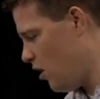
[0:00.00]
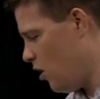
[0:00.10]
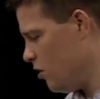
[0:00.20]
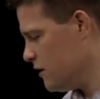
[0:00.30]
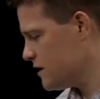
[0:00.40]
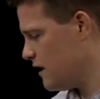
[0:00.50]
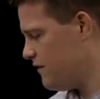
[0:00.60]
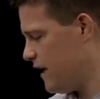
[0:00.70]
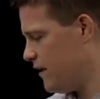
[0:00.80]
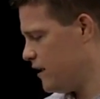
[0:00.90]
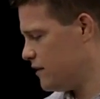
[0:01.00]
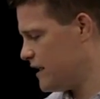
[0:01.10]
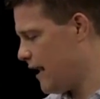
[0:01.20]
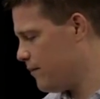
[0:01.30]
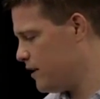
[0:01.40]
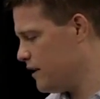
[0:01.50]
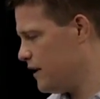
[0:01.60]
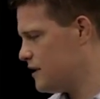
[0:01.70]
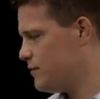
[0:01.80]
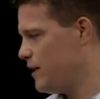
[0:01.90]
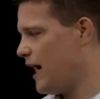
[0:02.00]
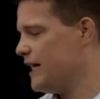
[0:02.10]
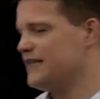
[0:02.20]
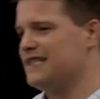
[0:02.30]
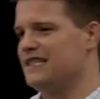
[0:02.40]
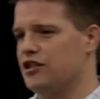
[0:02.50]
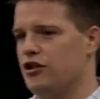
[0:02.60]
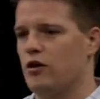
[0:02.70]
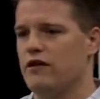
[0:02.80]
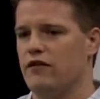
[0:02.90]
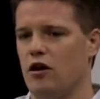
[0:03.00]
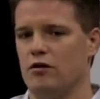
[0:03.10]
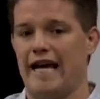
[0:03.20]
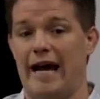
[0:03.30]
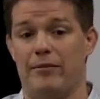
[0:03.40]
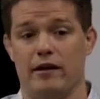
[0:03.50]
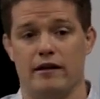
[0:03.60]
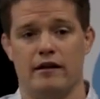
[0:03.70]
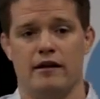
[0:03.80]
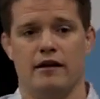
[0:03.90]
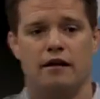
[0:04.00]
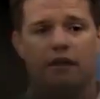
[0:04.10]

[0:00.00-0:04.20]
All the stuff down here is happening that's behind the scenes that you don't even know is happening.